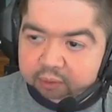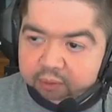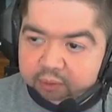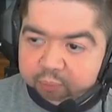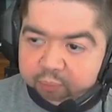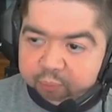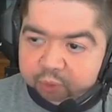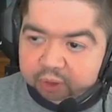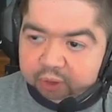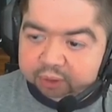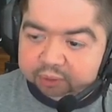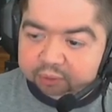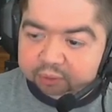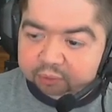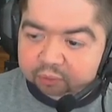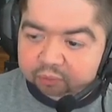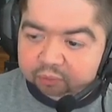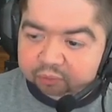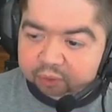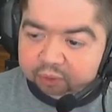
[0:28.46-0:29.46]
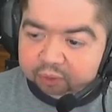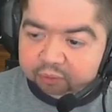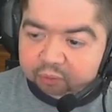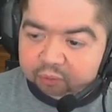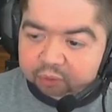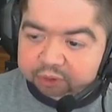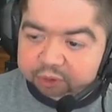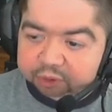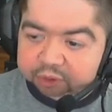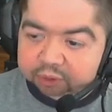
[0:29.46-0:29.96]
part of our
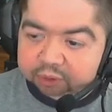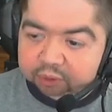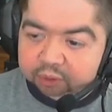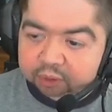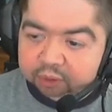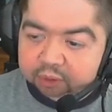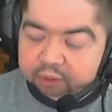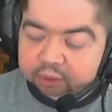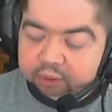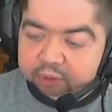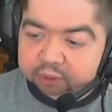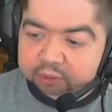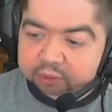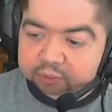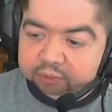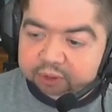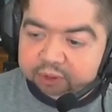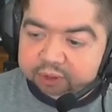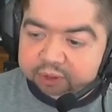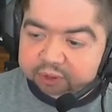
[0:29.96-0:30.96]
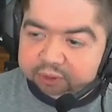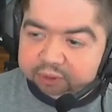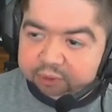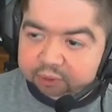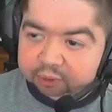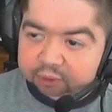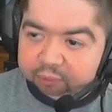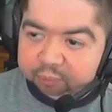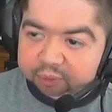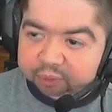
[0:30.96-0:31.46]
launcher, today is
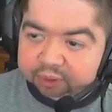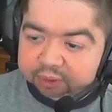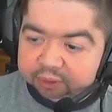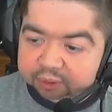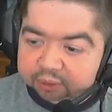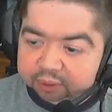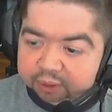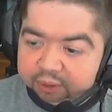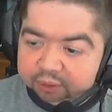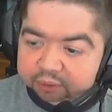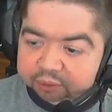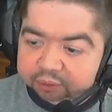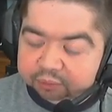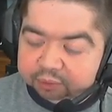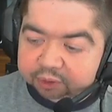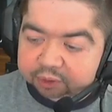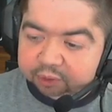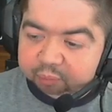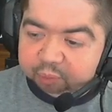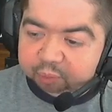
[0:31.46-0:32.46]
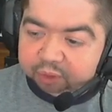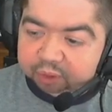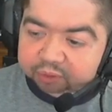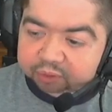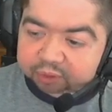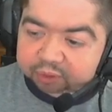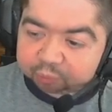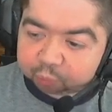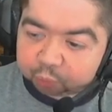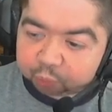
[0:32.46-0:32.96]
going to be actually
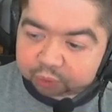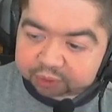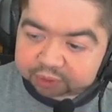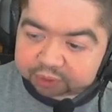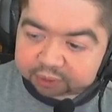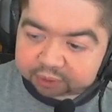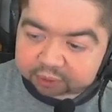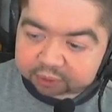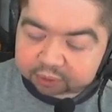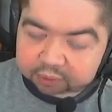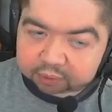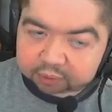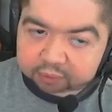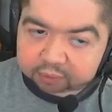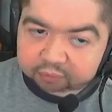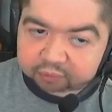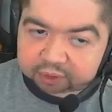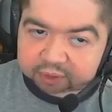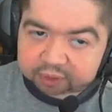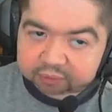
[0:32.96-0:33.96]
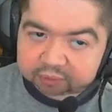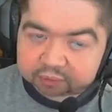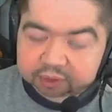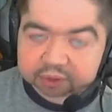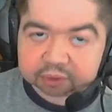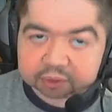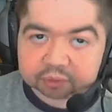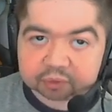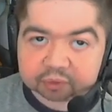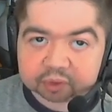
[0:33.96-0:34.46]
about importing, rather, I
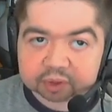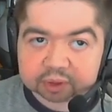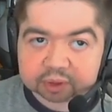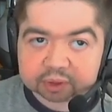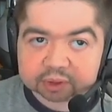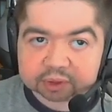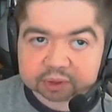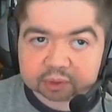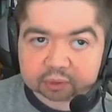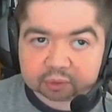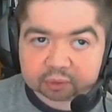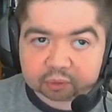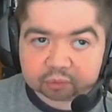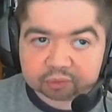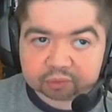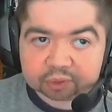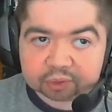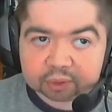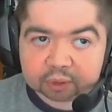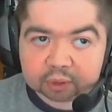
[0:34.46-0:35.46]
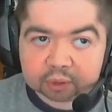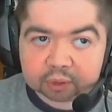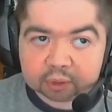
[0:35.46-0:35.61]
should say, start over.